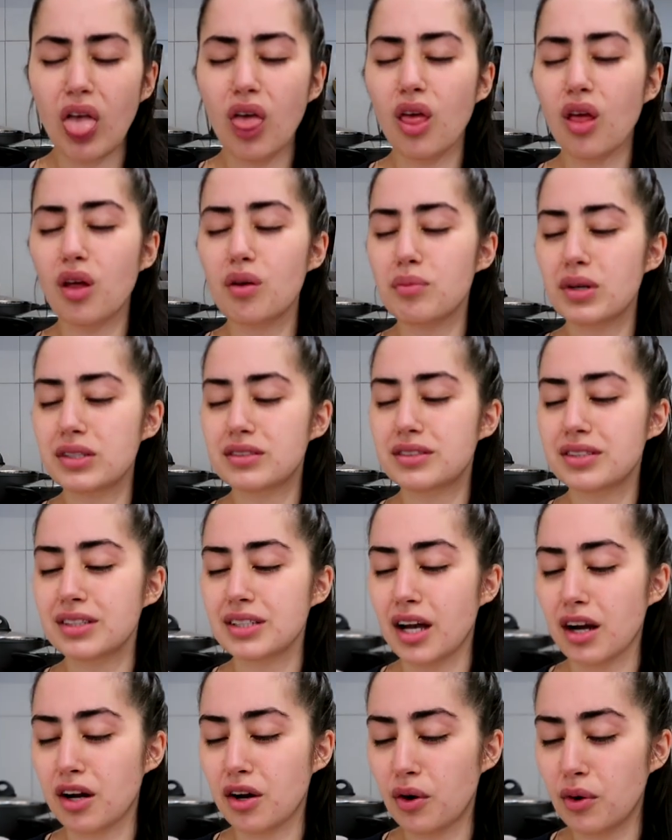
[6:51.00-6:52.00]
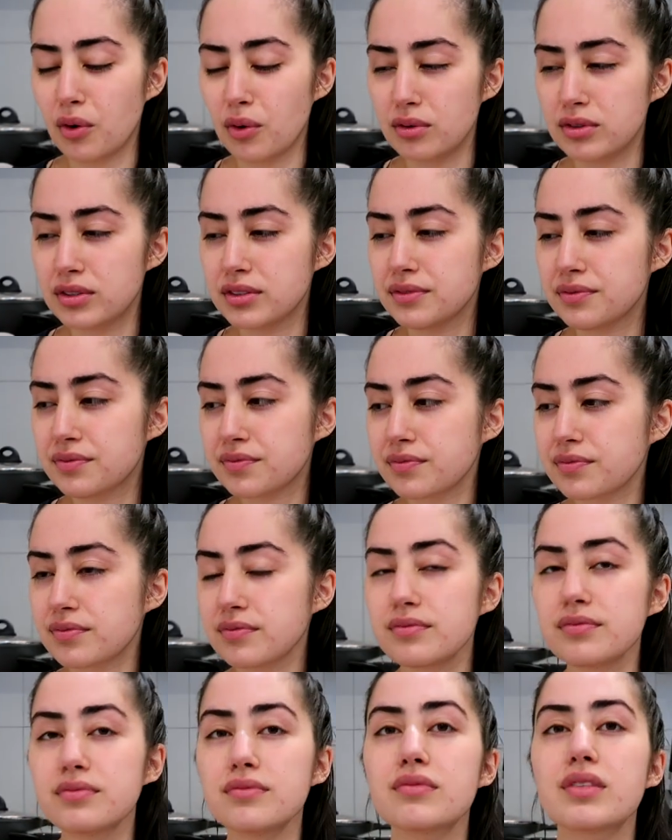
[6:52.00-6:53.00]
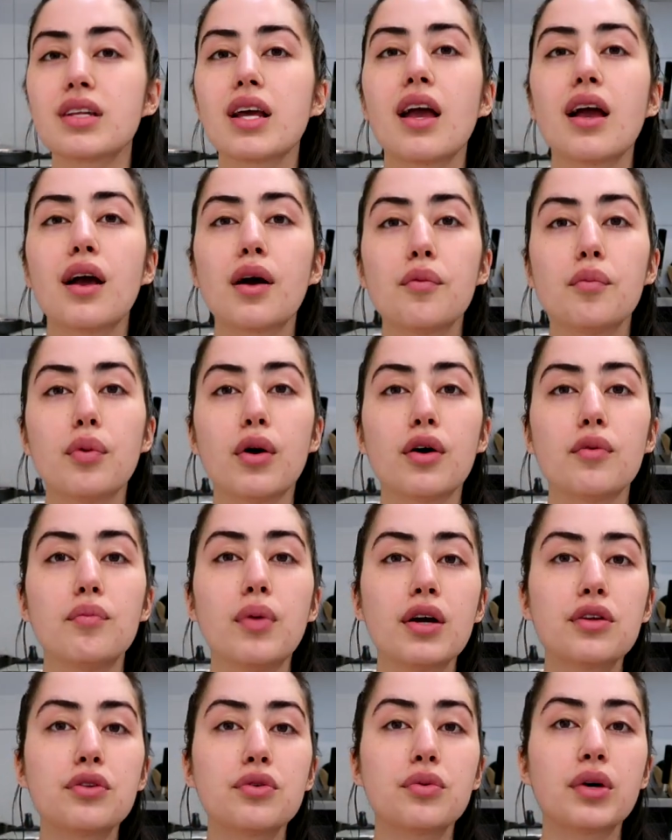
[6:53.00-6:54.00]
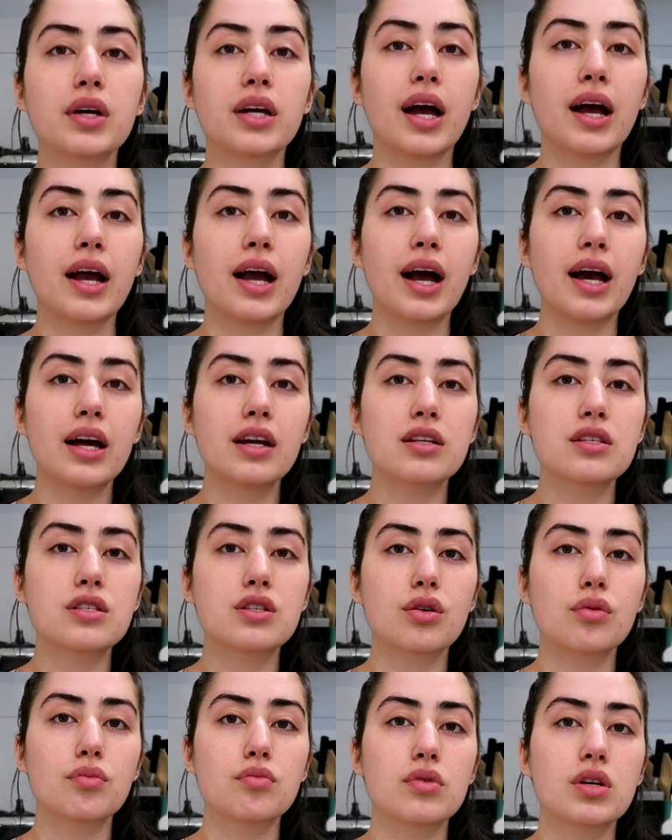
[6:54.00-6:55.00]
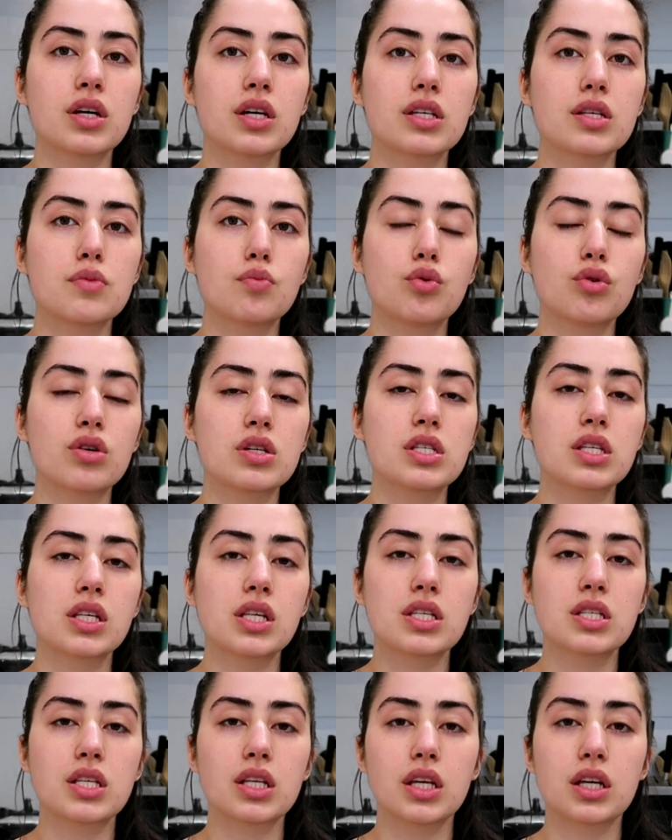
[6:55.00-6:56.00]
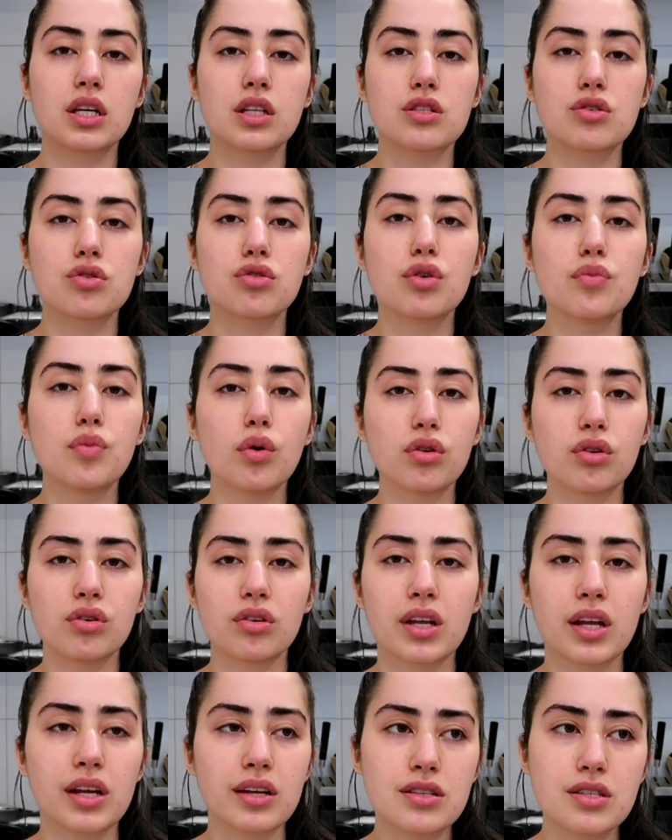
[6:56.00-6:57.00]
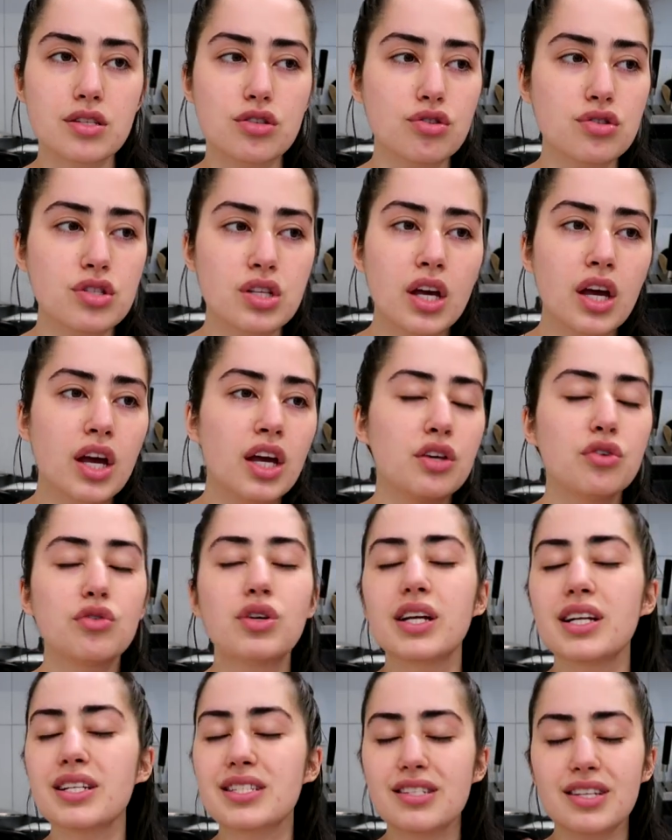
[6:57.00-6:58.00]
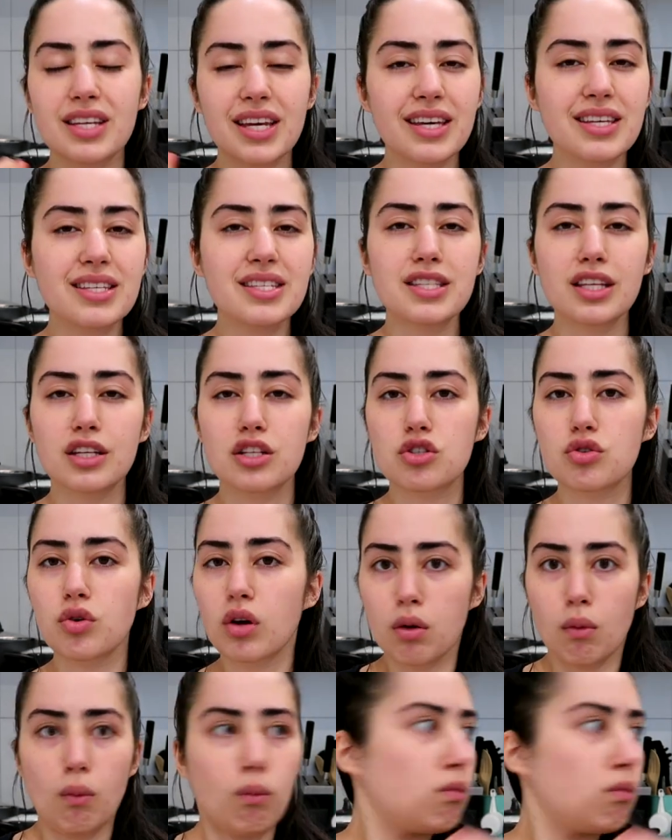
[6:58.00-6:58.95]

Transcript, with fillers: Oh, my tea got cold. But by the way, I added some uh, more seasoning to the bolognese. Just, you gotta taste and try.